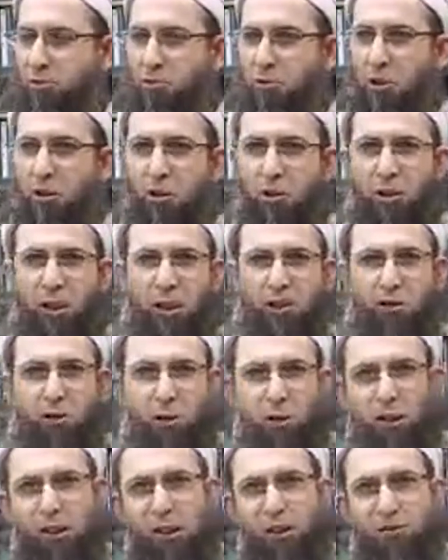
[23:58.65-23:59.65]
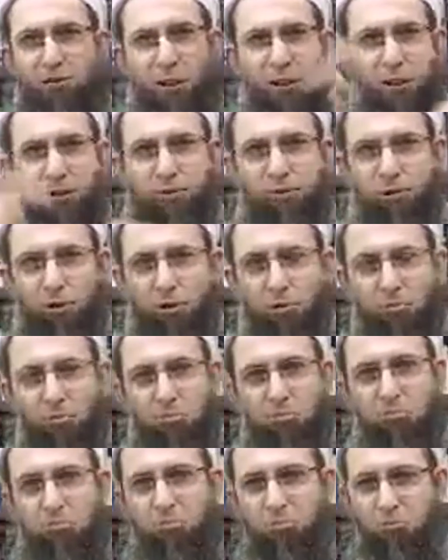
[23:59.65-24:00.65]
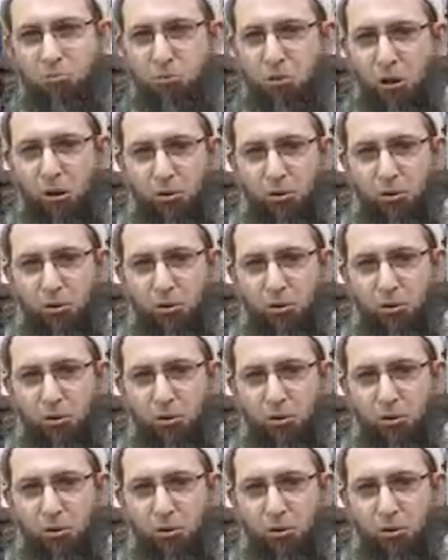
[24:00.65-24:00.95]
Indonesia, sighting from